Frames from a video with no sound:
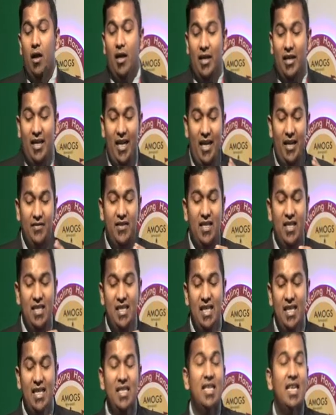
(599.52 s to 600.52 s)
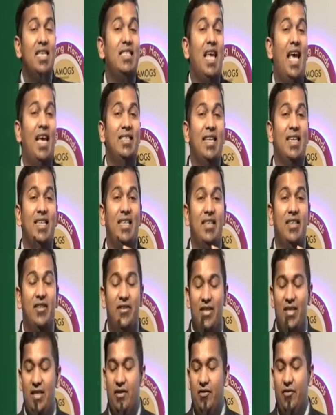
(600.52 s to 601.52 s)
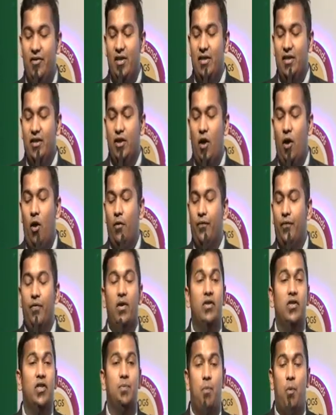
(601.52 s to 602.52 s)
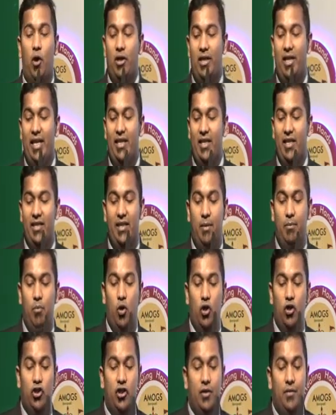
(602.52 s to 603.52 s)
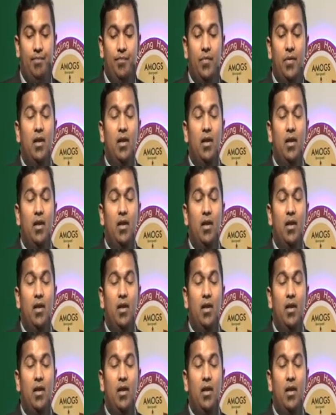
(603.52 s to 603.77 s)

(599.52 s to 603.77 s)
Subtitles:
Graves' disease has an increased risk of spontaneous abortion.